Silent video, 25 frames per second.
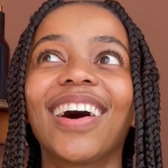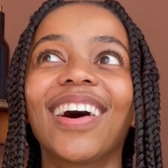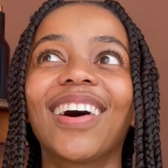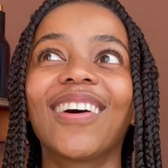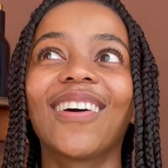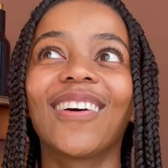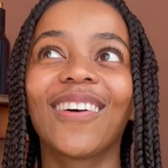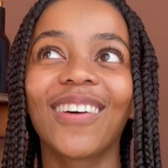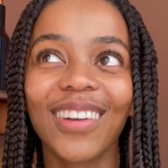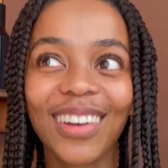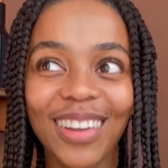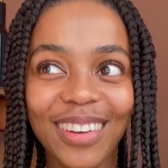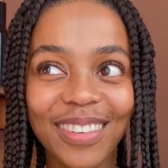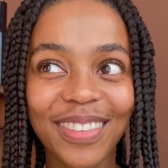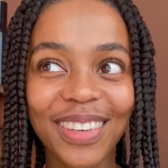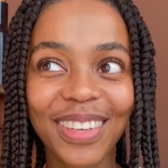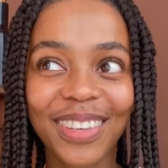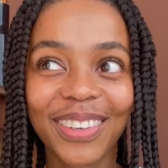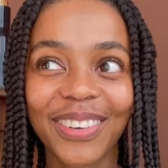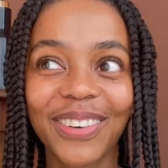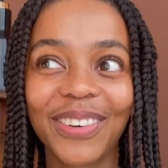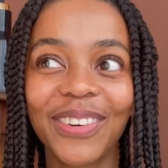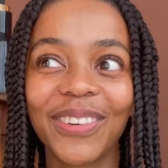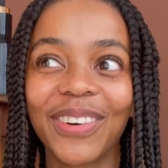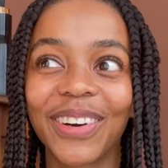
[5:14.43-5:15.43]
all of
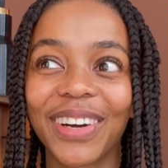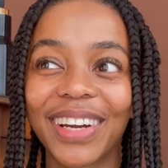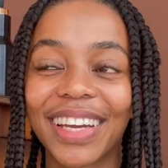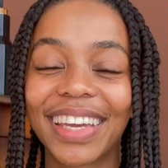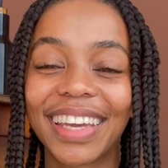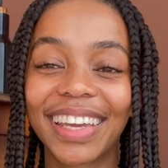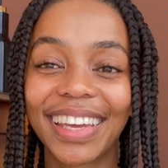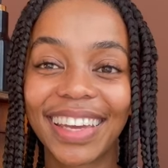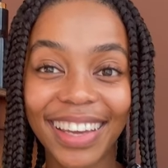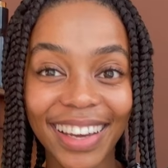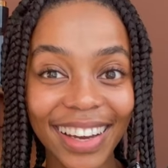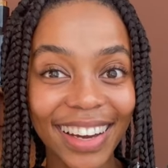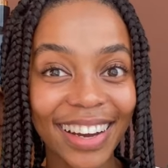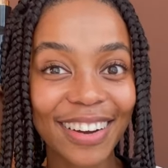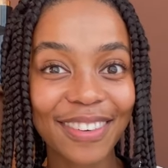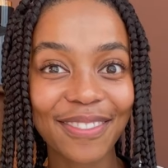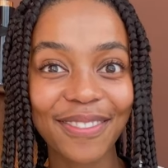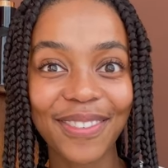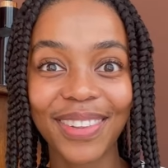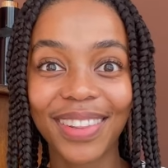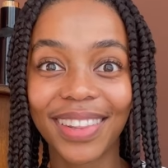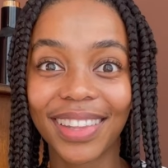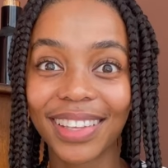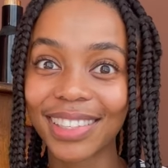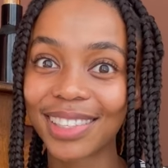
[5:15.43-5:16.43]
you who are here
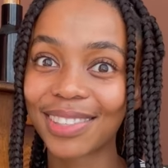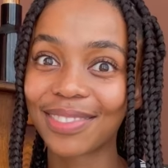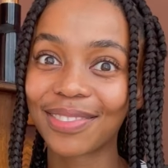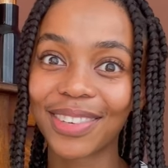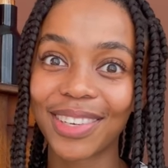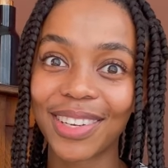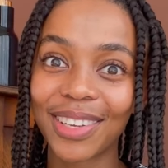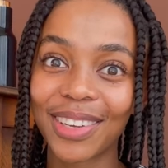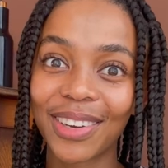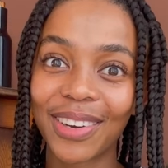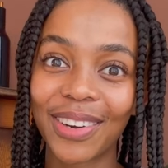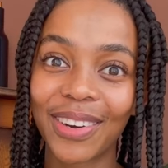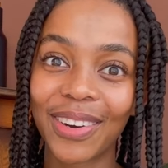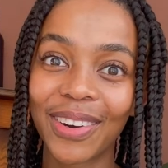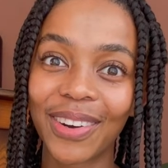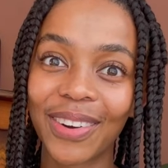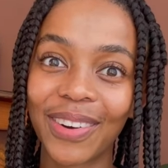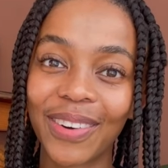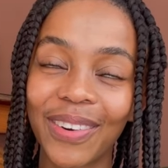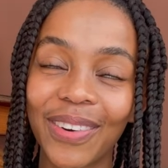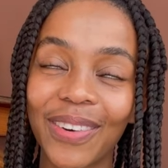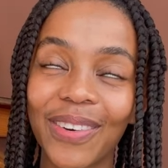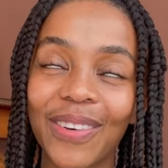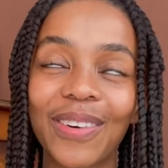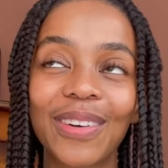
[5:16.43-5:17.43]
for this
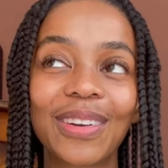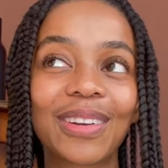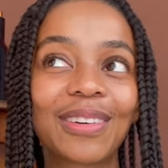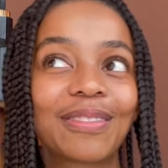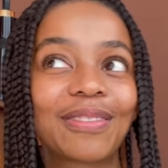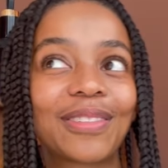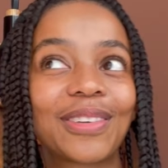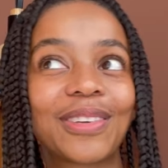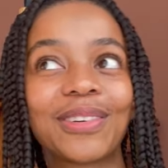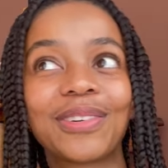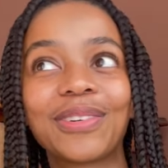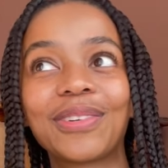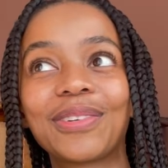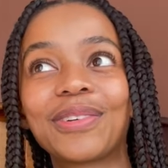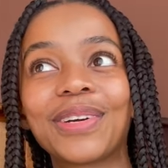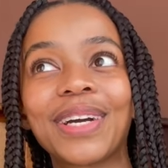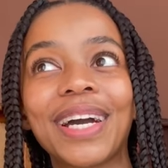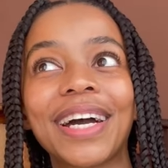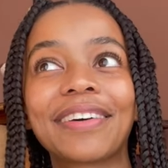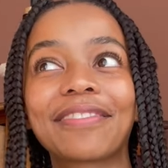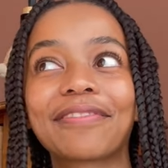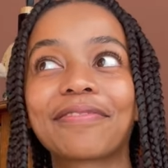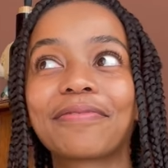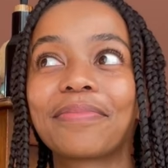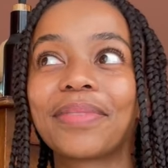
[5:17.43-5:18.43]
video, all of you who
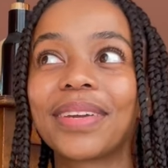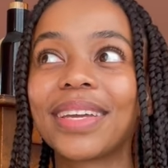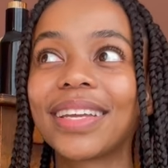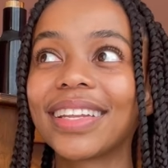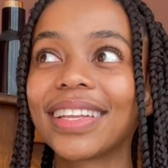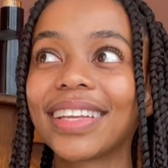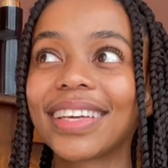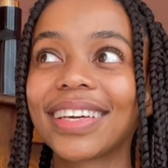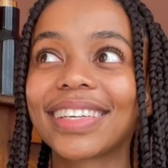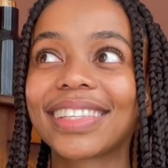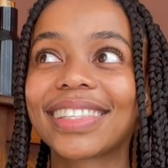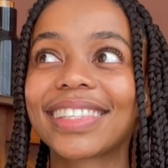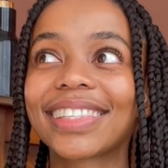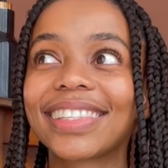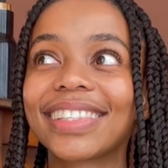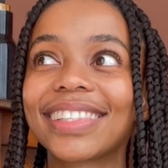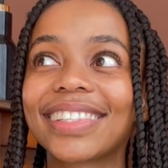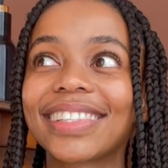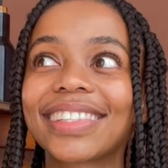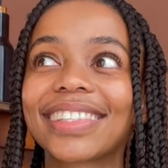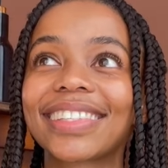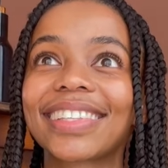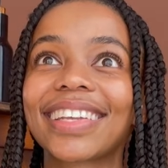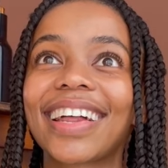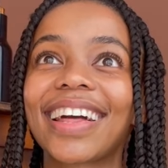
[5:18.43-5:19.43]
have been here
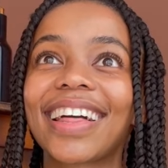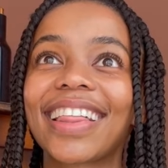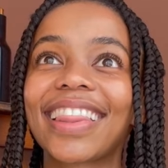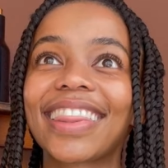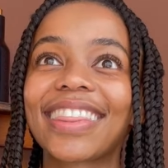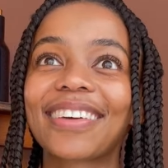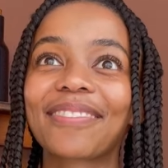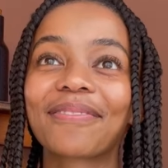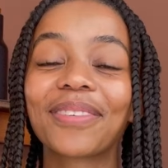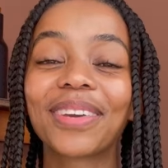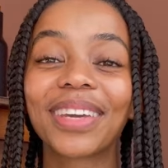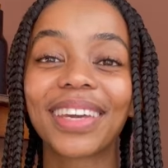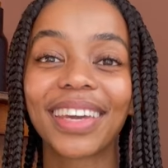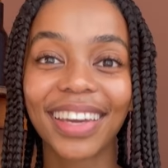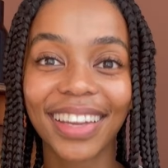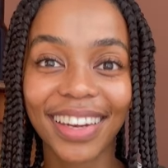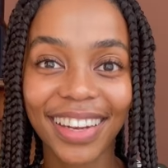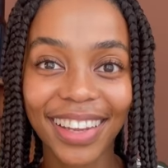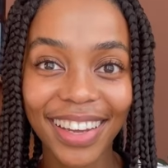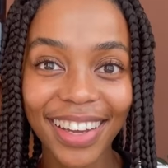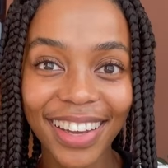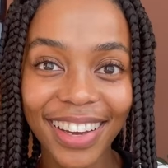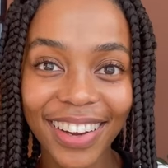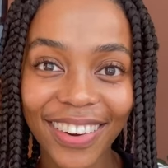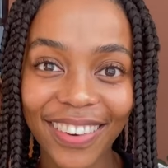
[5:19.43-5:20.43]
since the
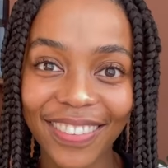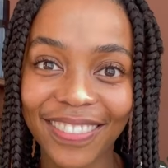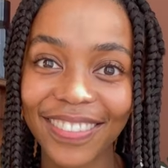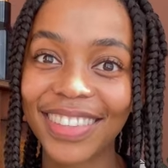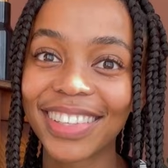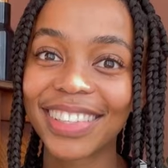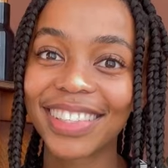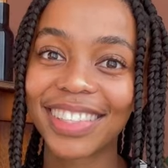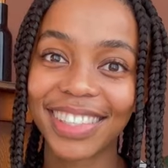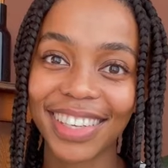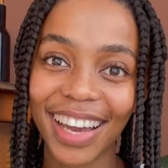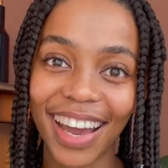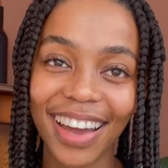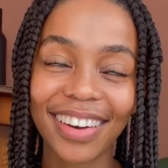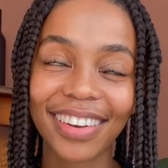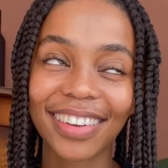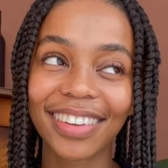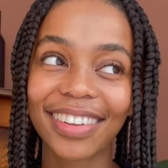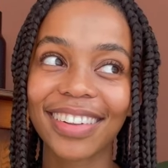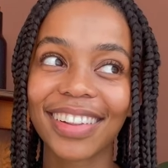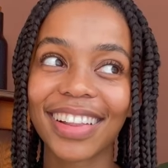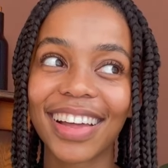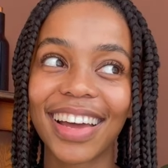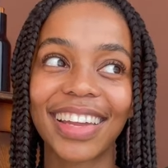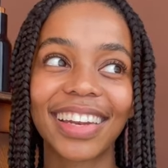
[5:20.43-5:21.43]
beginning of this
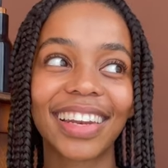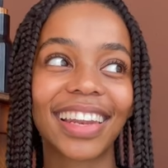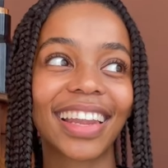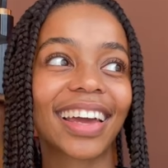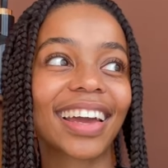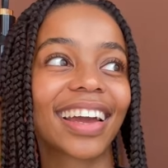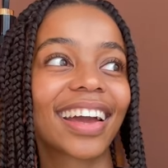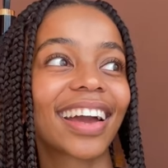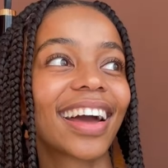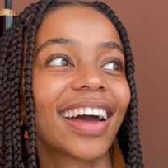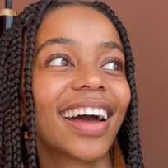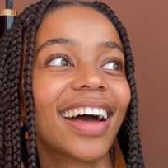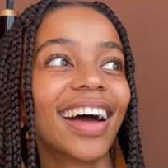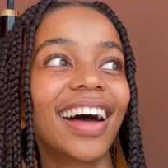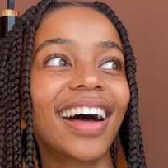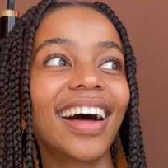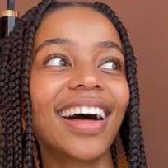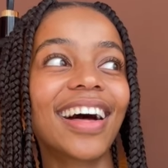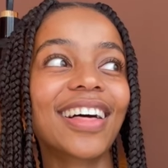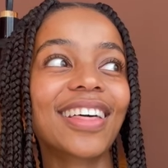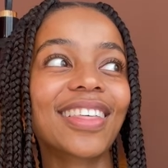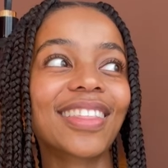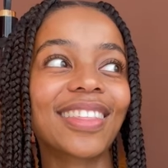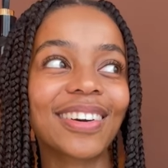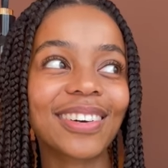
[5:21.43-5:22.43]
channel, and like
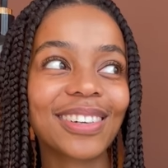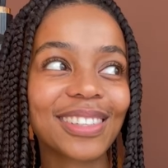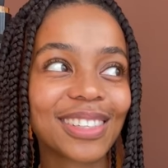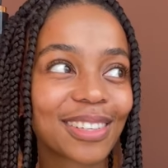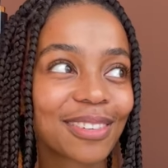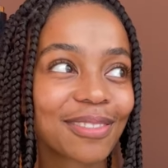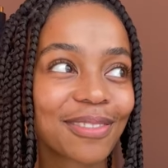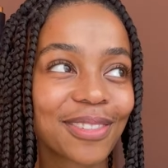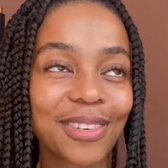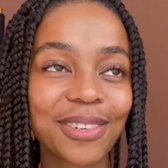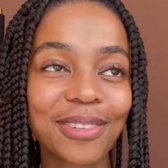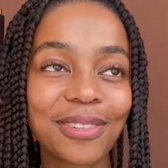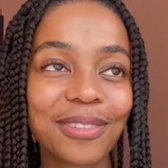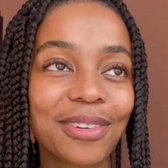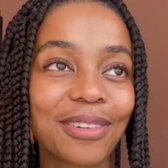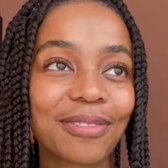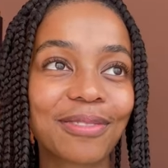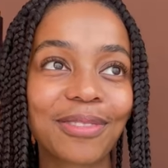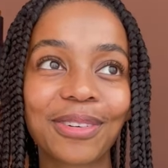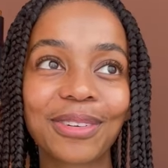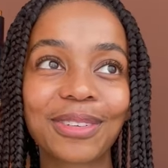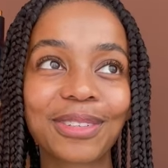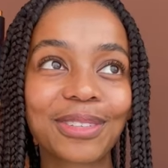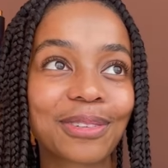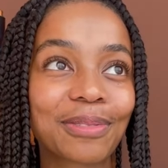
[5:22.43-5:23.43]
those of you who have
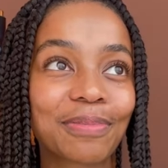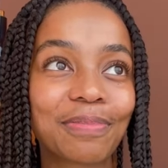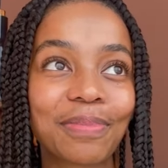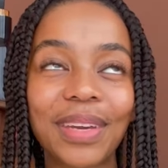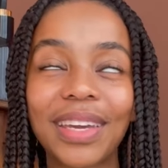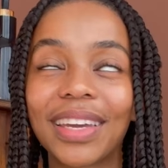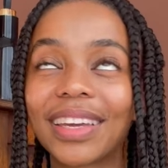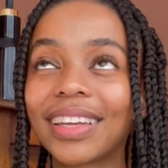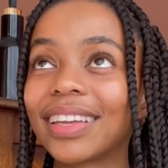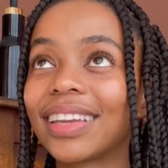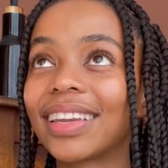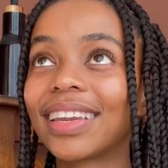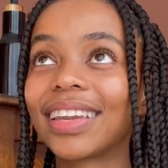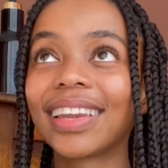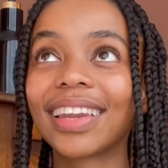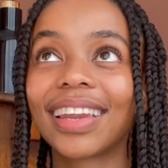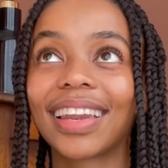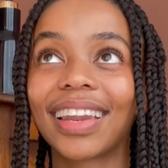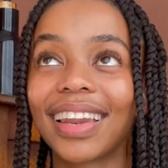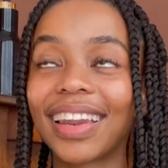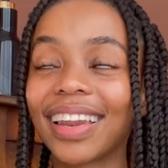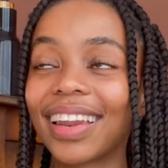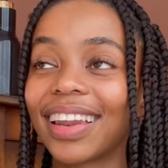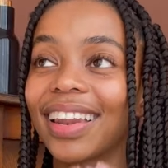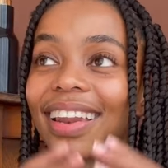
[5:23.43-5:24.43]
also
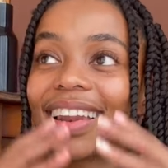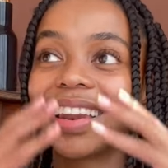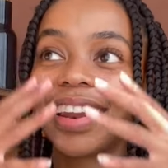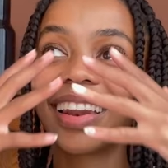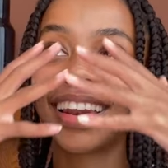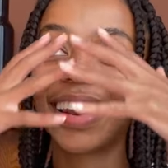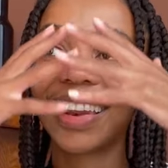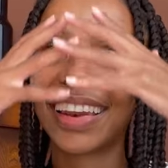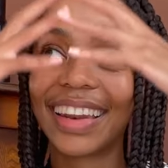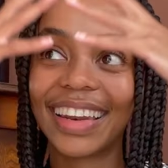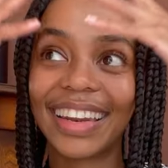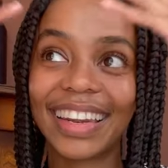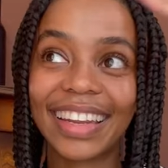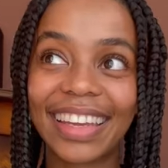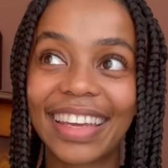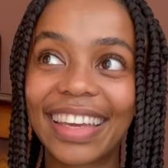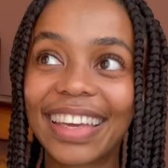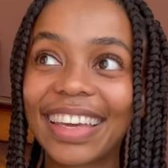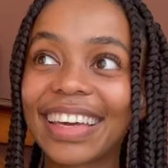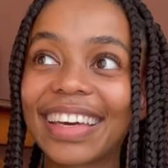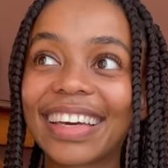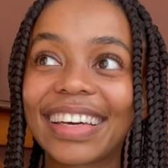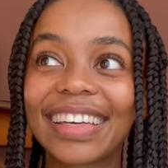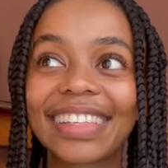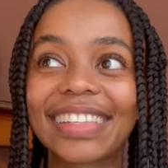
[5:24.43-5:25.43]
been
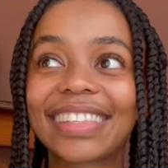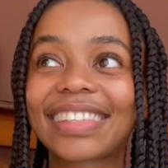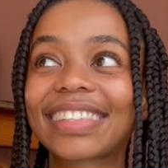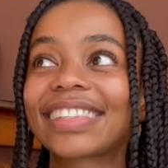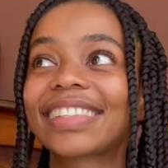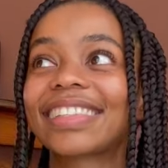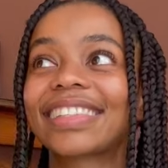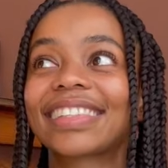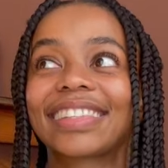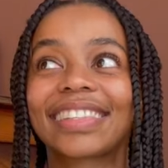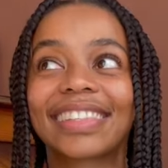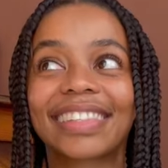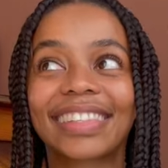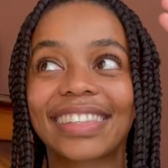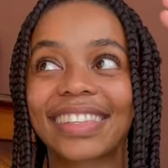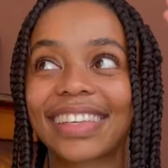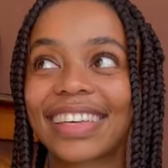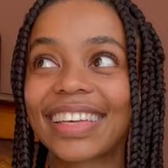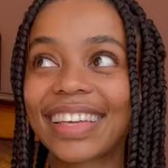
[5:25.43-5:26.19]
here since